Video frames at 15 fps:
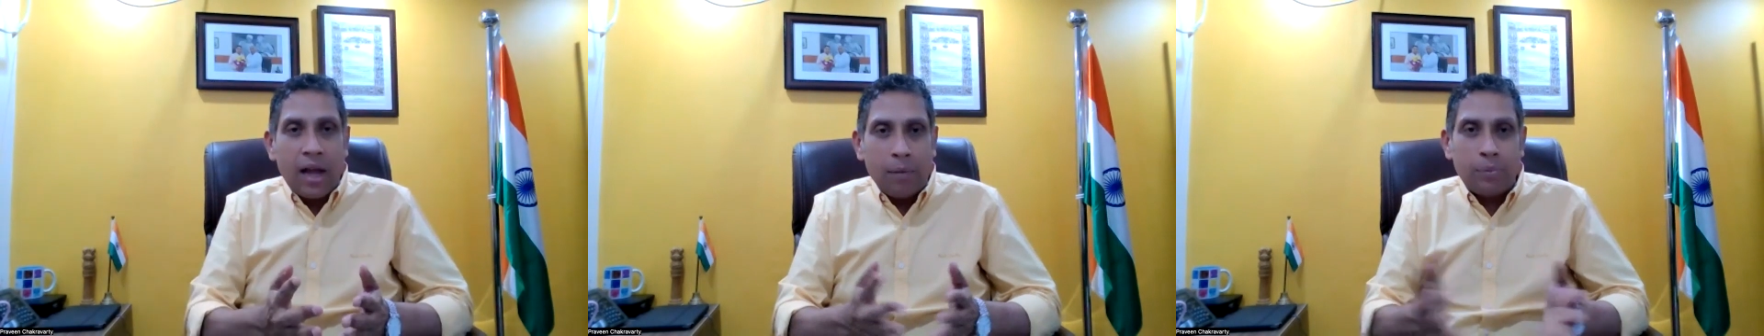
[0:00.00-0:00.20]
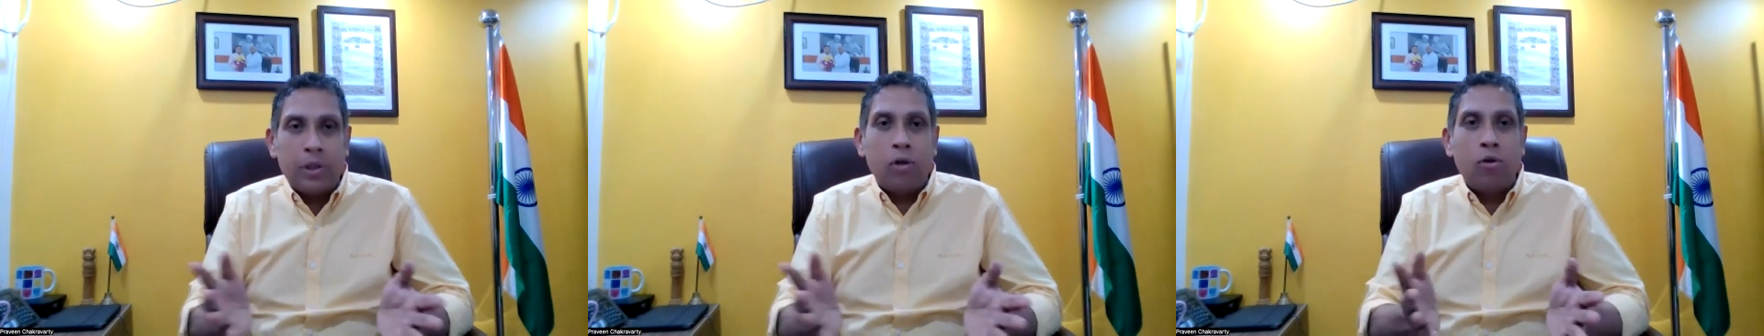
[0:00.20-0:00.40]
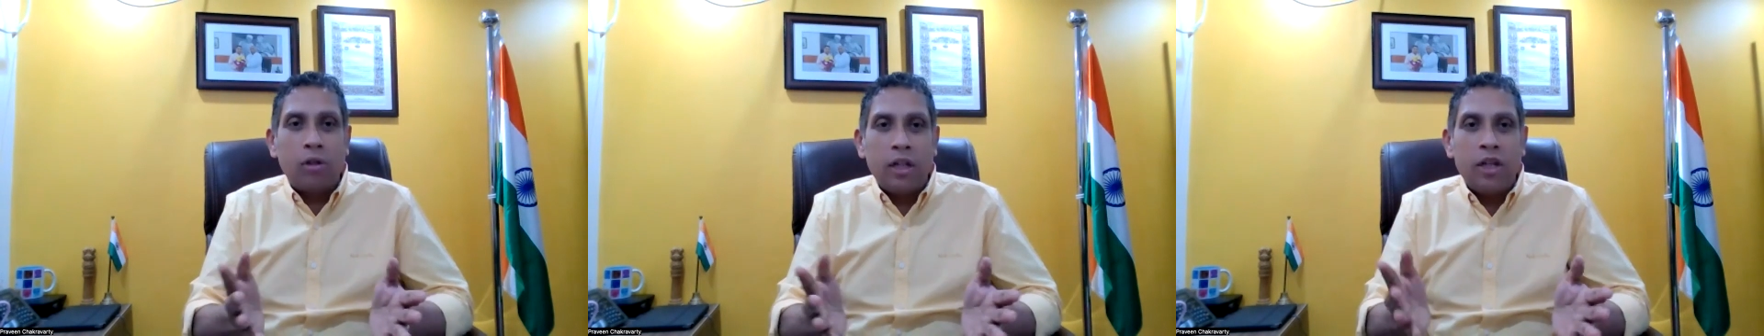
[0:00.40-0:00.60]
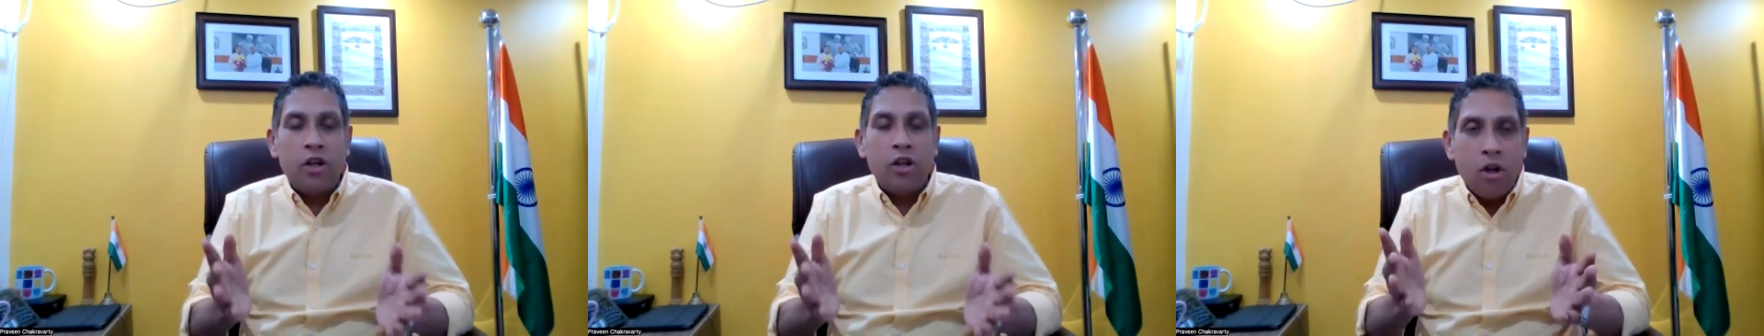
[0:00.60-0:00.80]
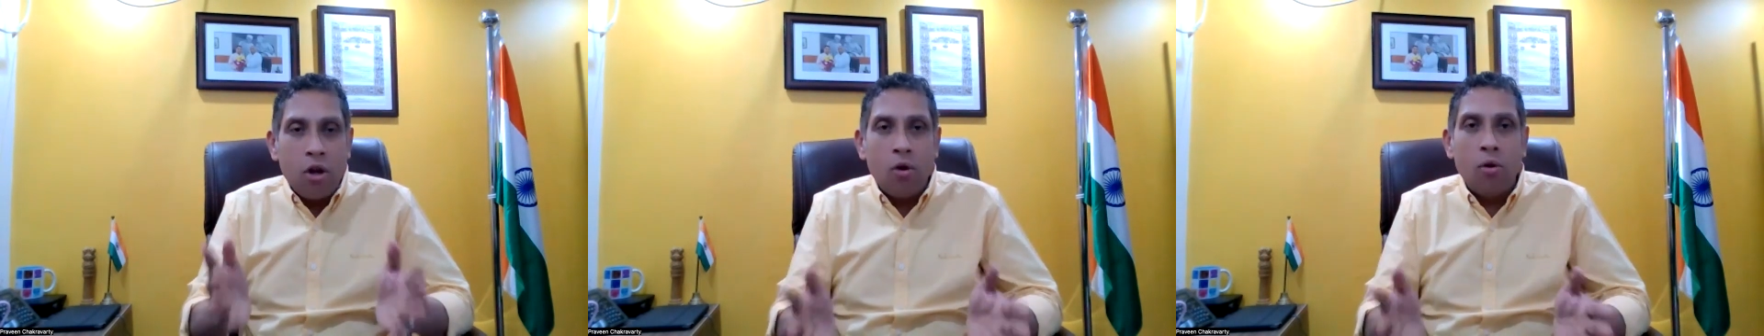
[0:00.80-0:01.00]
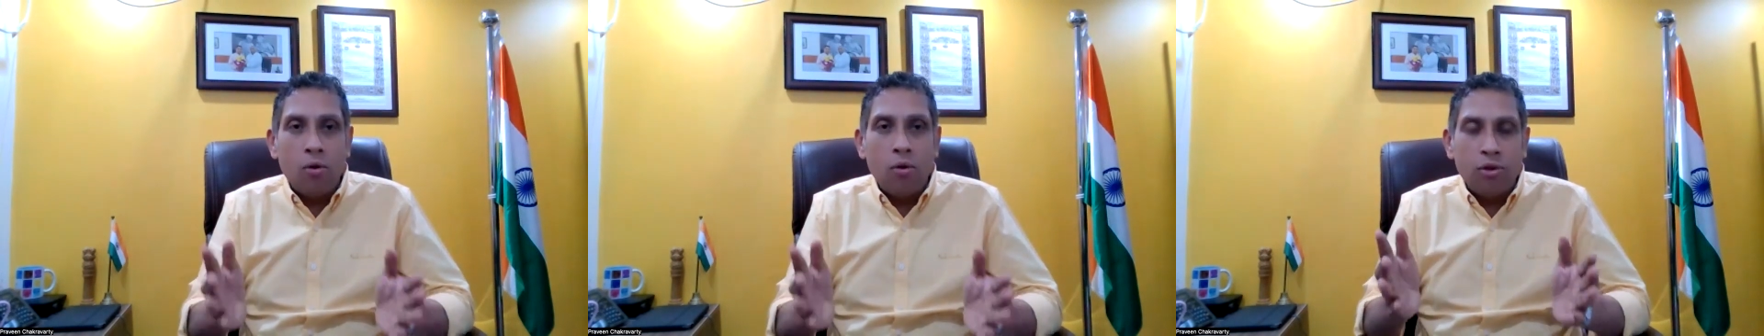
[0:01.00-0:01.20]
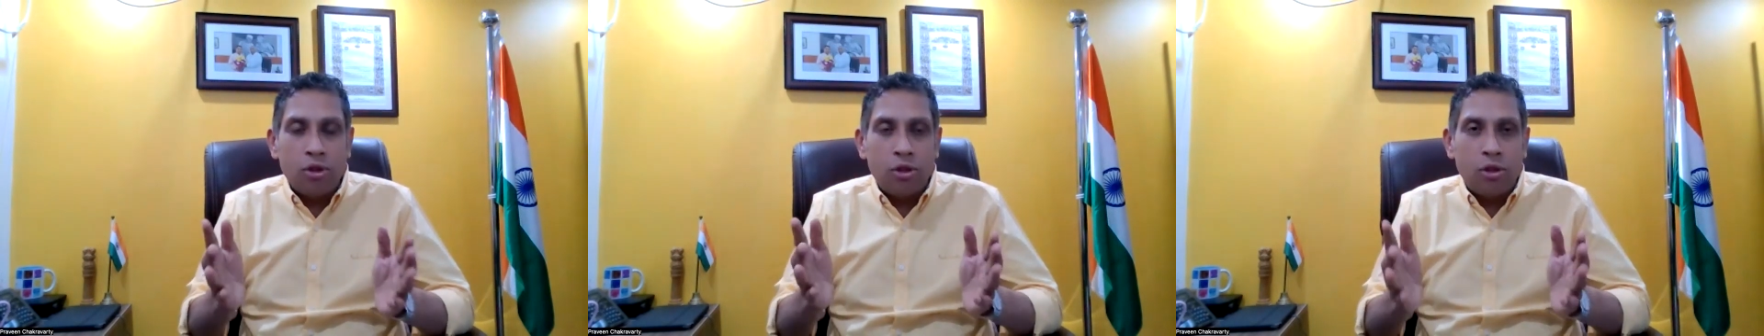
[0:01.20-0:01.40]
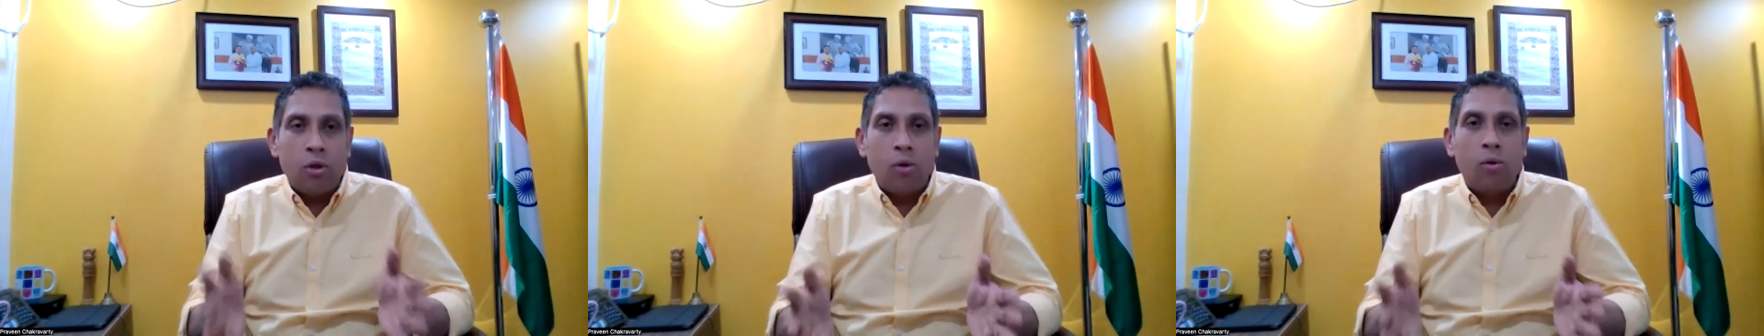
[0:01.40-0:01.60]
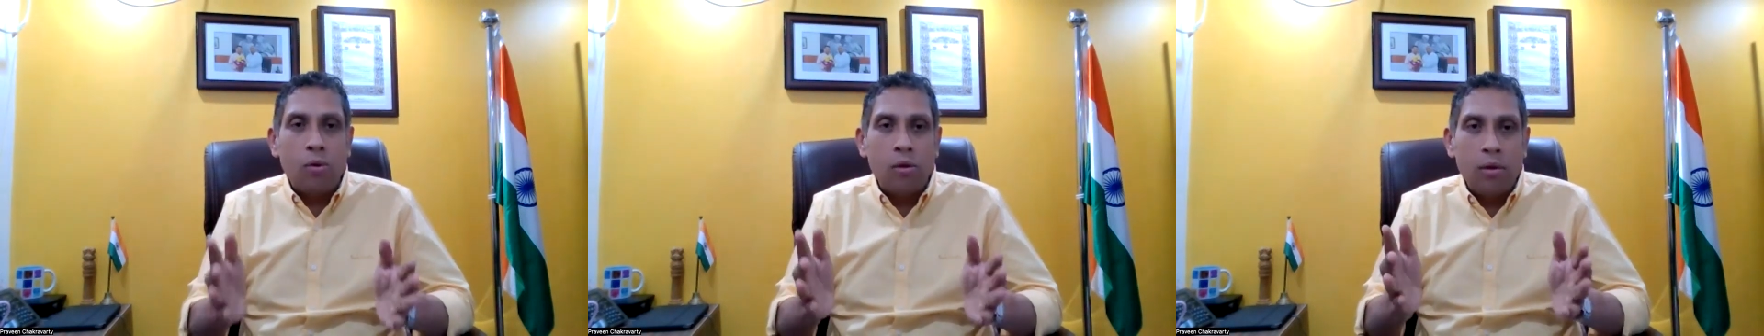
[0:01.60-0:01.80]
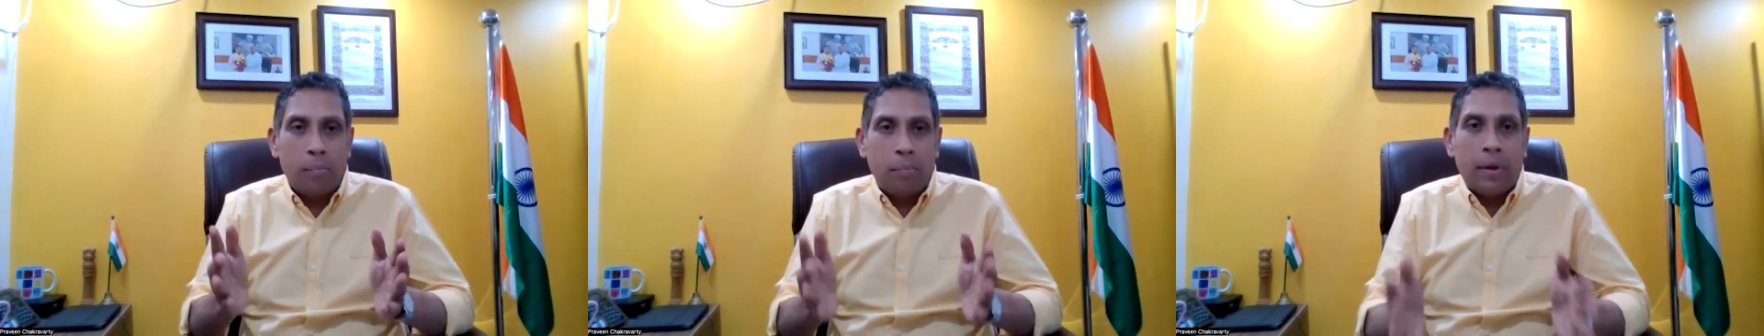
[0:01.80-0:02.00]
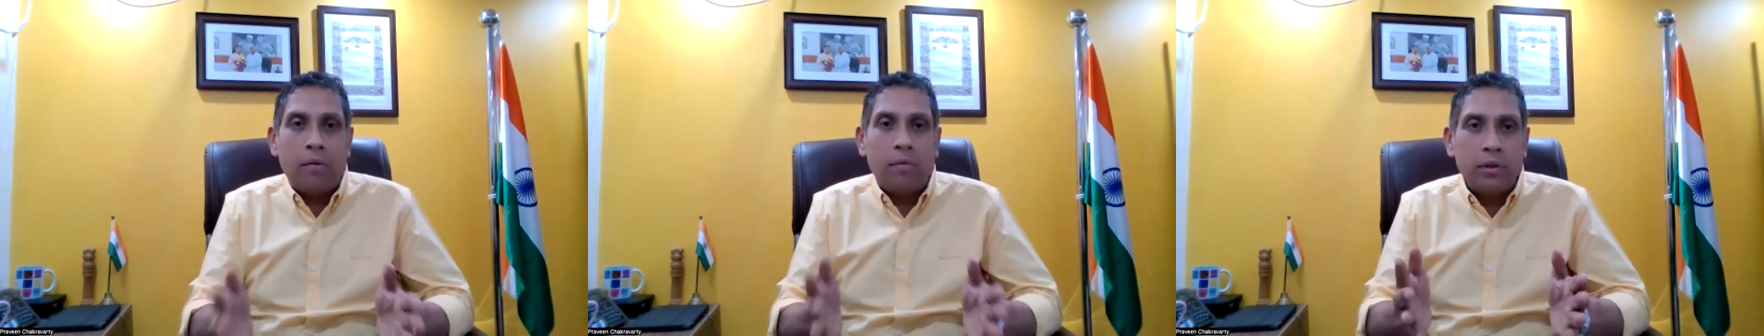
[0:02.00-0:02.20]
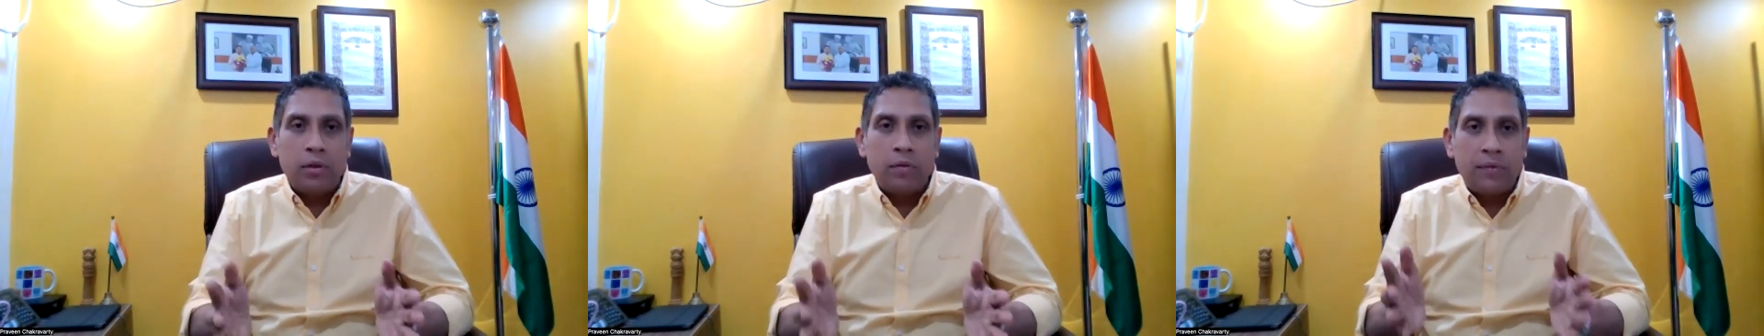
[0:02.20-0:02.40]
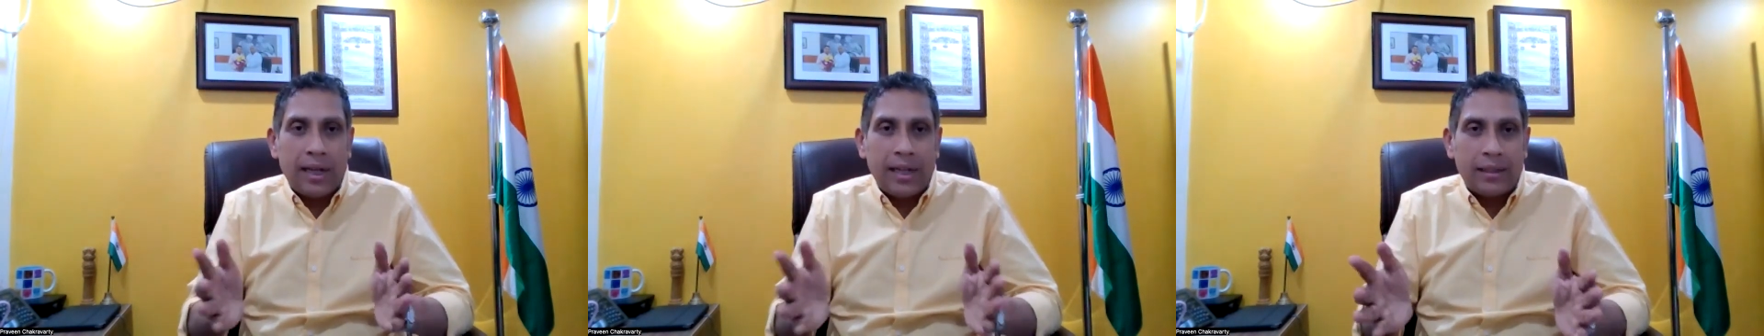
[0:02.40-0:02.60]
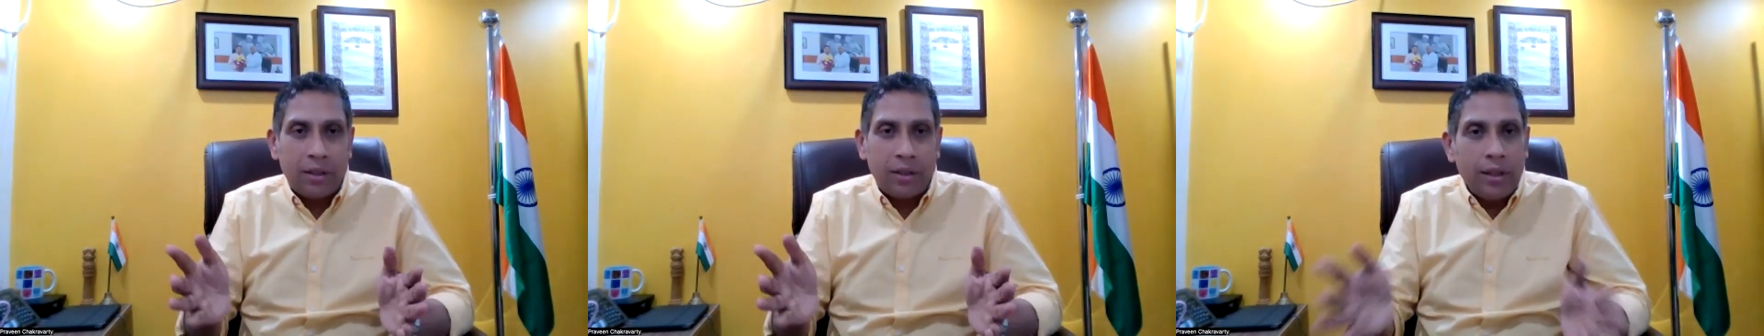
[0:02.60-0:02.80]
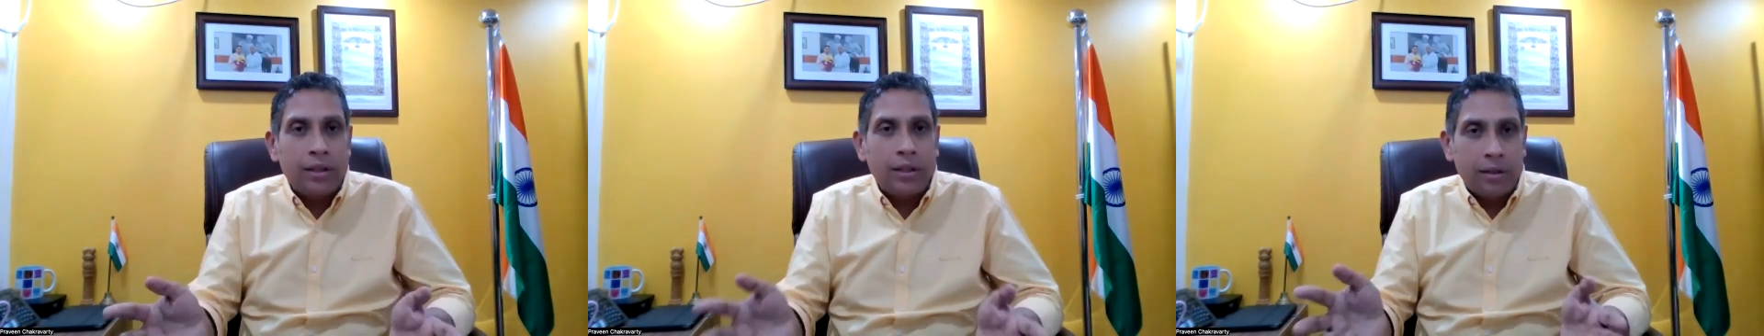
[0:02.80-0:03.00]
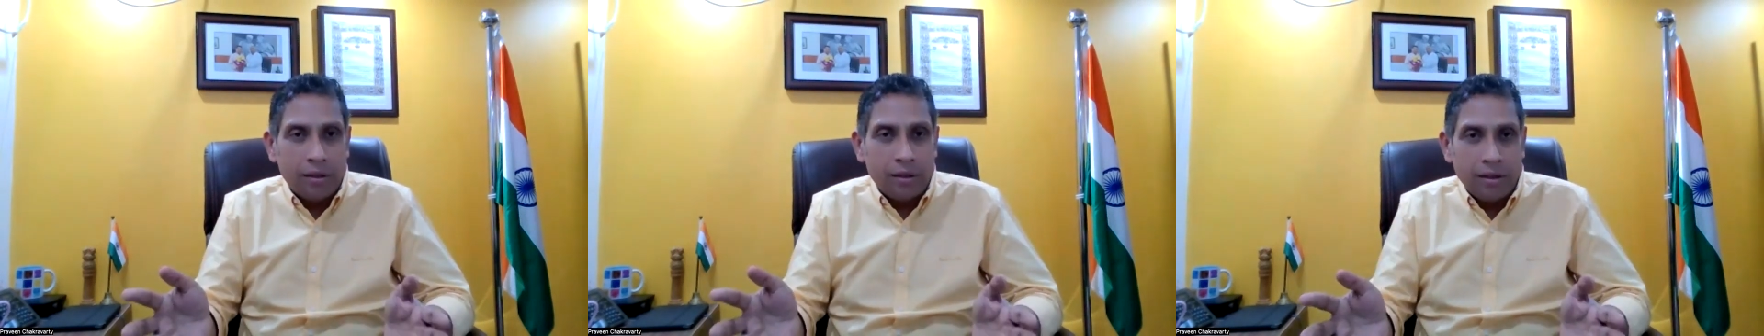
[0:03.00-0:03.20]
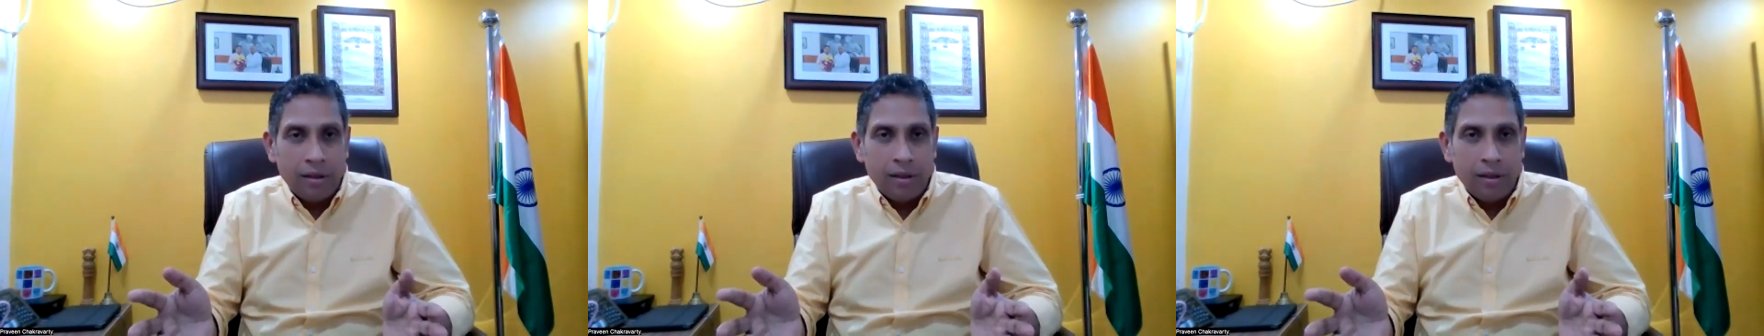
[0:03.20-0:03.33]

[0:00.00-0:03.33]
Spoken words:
absolutely no sole powers of taxation.